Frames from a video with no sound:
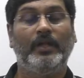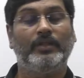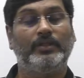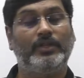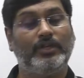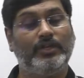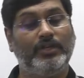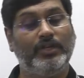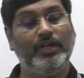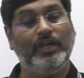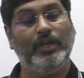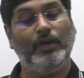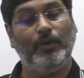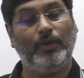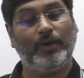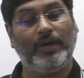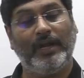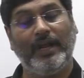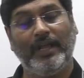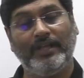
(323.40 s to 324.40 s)
The
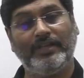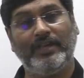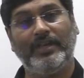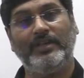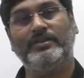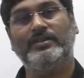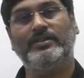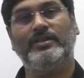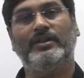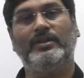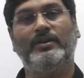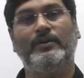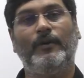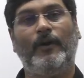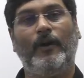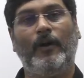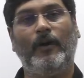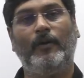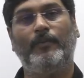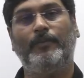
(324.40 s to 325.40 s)
delocalization
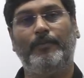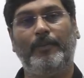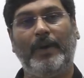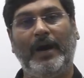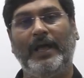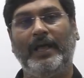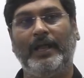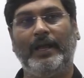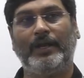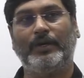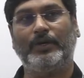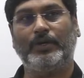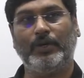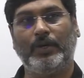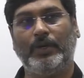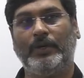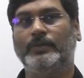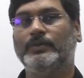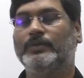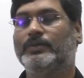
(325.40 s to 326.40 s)
of pi
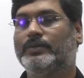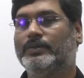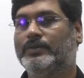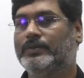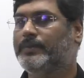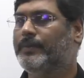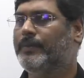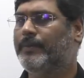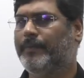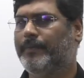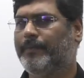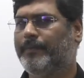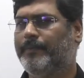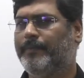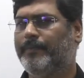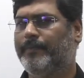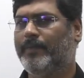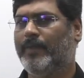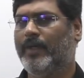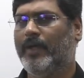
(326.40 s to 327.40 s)
electrons
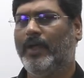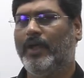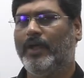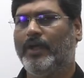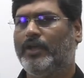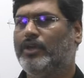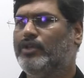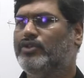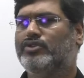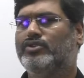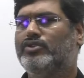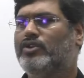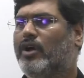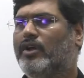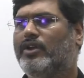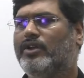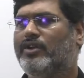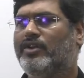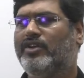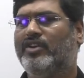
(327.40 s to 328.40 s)
is
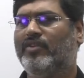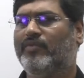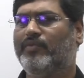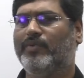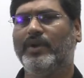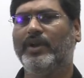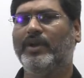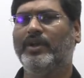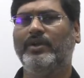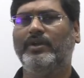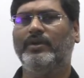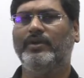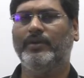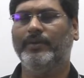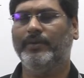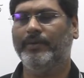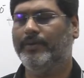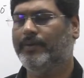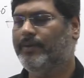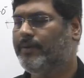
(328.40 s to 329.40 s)
not different
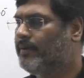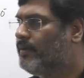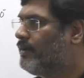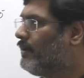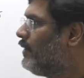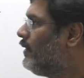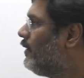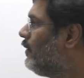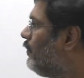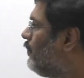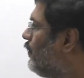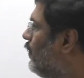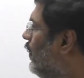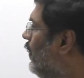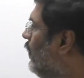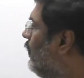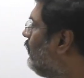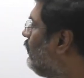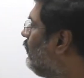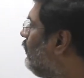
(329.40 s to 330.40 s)

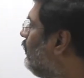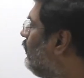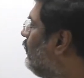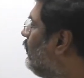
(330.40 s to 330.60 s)
from